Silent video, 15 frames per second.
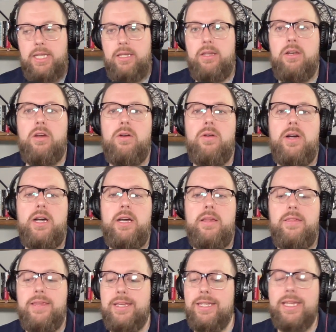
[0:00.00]

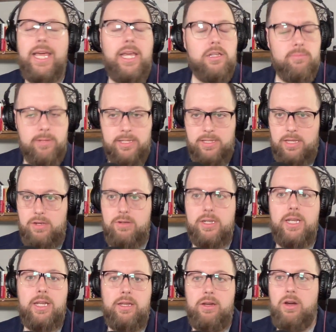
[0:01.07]
The engagements that you're
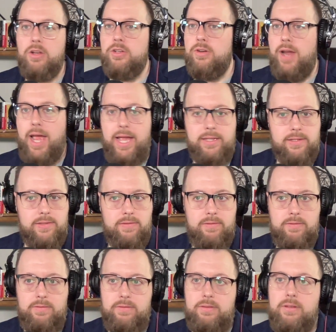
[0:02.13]
getting on your ads
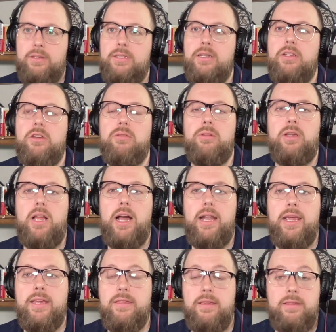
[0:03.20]
tell you a lot.
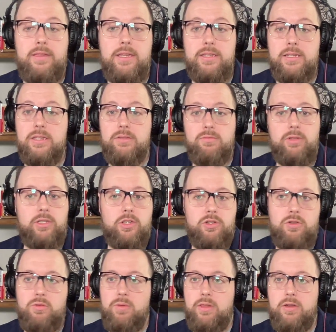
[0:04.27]
And this is really
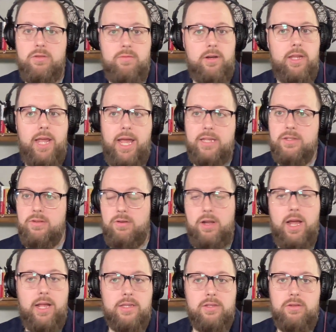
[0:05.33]
true whether you're running ads or
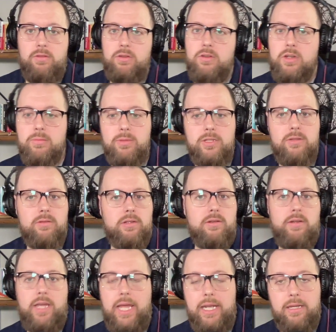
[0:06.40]
not. So you could be doing
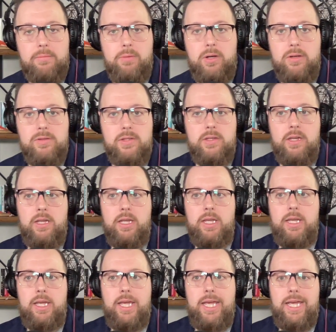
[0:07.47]
organic posts,
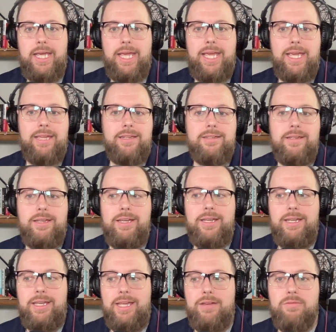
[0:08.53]
and
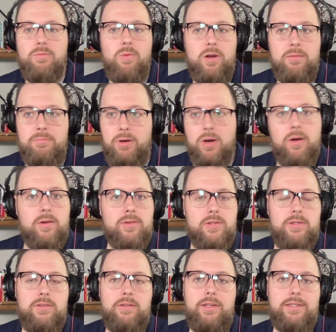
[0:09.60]
if one
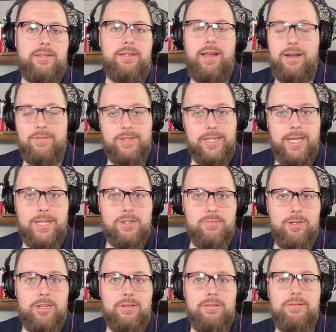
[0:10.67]
post gets a lot of engagement